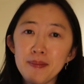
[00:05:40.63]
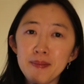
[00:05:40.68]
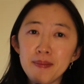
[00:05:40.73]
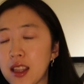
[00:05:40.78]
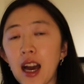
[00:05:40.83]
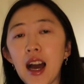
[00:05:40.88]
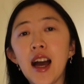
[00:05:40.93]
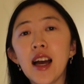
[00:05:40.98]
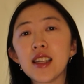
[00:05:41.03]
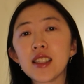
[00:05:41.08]

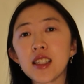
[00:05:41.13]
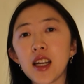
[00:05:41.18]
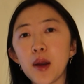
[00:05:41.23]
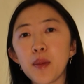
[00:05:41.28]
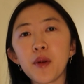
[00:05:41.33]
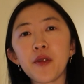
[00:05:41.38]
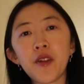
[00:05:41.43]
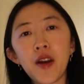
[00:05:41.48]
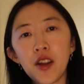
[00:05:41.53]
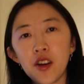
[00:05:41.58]
That type
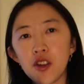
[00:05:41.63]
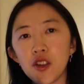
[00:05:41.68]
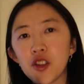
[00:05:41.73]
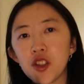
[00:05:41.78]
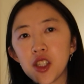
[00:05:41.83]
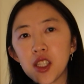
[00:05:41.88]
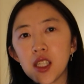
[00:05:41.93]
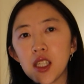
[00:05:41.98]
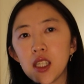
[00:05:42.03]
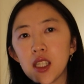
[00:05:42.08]
of
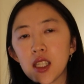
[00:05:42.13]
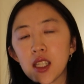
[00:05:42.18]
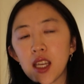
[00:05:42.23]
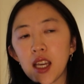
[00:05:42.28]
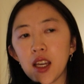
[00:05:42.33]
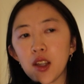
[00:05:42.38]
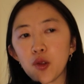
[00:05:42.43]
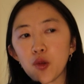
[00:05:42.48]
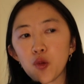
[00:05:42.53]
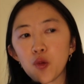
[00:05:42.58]
energy
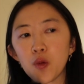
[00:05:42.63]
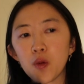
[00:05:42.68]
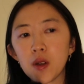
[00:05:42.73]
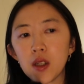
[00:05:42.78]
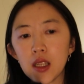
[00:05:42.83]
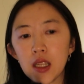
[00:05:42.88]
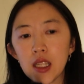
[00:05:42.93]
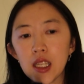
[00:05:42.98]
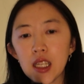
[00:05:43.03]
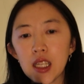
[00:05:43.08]
can
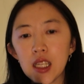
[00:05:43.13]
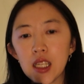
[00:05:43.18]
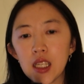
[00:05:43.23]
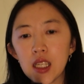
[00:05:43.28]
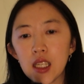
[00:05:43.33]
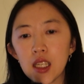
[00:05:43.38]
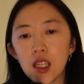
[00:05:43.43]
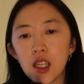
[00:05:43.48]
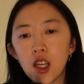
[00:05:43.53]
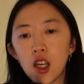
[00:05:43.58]

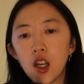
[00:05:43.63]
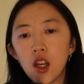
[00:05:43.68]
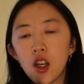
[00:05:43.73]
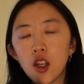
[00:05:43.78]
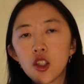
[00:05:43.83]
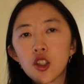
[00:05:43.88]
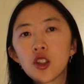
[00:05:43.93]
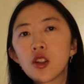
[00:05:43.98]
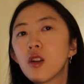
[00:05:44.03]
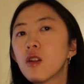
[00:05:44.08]
really
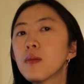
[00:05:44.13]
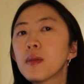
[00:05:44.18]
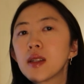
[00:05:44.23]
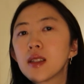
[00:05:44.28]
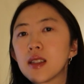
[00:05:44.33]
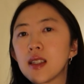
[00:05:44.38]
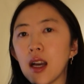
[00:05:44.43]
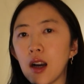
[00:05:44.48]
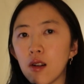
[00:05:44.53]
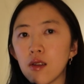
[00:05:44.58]
slow me
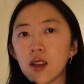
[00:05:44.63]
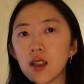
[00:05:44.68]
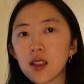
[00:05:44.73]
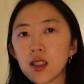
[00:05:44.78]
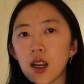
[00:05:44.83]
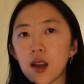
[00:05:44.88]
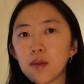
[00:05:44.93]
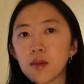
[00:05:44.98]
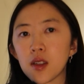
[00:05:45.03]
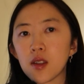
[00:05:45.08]
down at
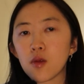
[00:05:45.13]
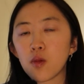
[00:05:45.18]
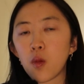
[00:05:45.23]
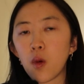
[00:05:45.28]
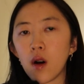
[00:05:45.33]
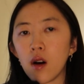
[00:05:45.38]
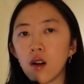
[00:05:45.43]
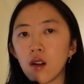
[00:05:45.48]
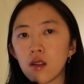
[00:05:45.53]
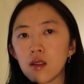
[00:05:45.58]
times as
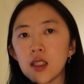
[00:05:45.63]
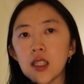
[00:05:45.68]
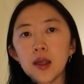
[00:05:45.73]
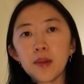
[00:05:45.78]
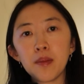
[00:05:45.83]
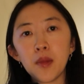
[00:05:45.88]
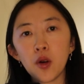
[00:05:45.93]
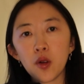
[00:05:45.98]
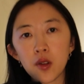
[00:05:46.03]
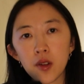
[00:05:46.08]
well,
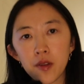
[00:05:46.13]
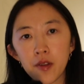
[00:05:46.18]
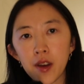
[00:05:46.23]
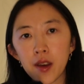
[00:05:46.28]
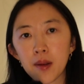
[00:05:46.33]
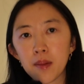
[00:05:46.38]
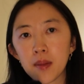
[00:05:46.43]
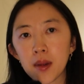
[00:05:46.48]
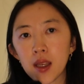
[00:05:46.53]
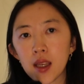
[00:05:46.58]

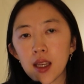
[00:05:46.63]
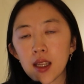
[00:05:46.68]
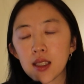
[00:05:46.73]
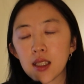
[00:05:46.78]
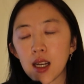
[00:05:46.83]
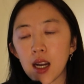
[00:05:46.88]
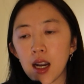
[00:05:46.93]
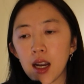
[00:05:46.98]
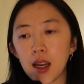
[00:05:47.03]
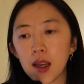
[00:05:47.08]
demotivate me at
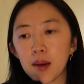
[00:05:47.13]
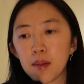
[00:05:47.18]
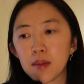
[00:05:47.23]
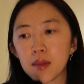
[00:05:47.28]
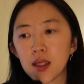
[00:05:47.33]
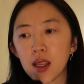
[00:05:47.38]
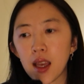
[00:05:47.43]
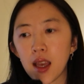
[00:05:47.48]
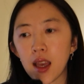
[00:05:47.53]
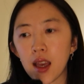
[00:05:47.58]

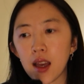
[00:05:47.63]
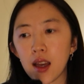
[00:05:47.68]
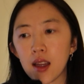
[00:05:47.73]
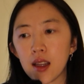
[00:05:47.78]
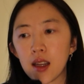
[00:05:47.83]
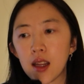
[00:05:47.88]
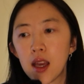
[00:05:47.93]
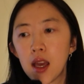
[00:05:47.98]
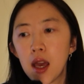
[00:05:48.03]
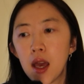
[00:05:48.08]
times,
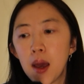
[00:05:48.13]
and